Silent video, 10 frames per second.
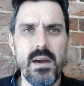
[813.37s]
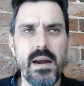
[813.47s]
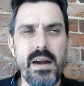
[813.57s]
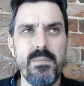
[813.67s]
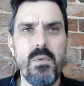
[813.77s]

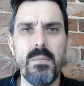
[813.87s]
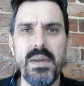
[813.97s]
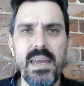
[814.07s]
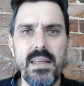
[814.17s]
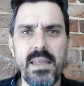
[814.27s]
I might be
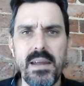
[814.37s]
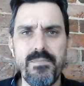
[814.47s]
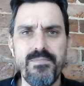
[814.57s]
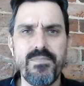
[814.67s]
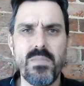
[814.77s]
getting
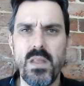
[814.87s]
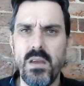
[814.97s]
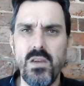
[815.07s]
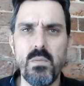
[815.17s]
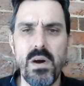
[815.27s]
that.
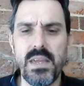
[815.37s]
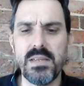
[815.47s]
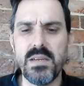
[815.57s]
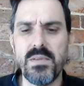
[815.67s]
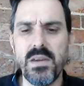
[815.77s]
You might get
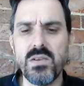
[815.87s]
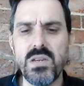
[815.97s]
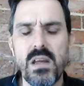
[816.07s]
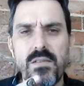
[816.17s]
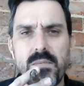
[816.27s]
something else
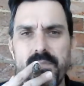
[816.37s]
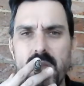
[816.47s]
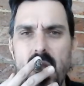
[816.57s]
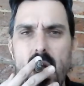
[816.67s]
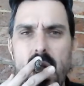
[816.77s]
out of it.
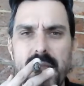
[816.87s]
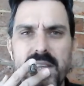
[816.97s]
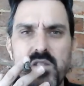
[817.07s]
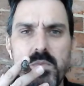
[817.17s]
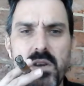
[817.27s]

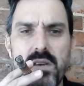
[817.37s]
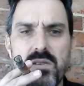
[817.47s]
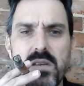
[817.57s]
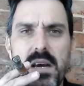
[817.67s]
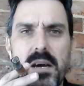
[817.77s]
That's the beauty
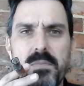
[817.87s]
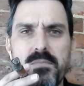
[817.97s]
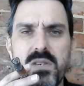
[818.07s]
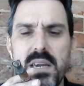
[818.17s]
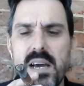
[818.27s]

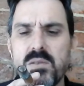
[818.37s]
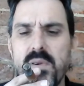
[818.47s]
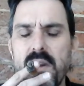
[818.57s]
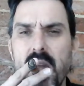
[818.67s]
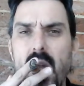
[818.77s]
of cigar
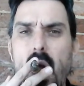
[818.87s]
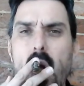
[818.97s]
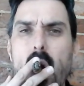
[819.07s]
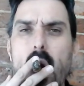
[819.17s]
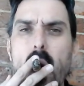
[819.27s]
smoking.
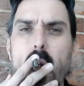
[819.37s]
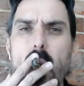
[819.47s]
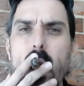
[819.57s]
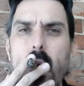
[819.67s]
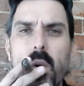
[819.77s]

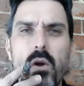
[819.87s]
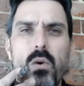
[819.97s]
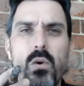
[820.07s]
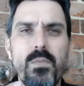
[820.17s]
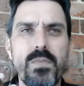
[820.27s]
We
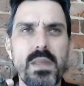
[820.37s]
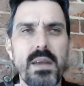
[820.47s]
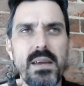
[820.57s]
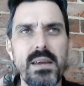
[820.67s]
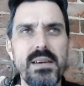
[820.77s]
all
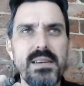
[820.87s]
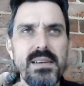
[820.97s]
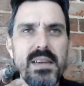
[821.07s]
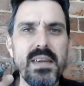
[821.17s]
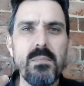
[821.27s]

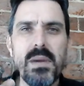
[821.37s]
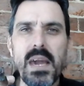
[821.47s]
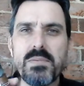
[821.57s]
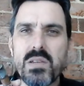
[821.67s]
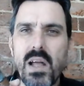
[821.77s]
can pick
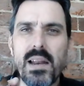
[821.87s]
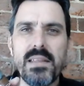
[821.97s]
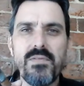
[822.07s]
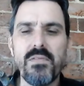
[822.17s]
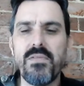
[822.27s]
up slightly
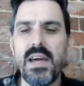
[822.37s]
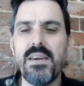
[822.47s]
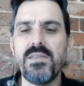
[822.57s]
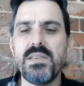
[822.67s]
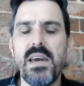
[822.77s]
different
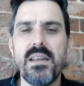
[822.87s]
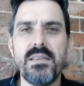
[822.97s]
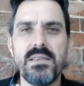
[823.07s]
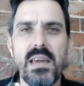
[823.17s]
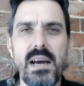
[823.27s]
flavours out of the
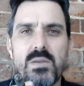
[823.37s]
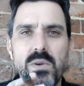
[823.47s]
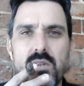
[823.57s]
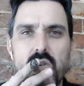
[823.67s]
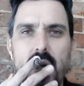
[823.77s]
cigars we
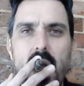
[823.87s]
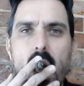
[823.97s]
enjoy.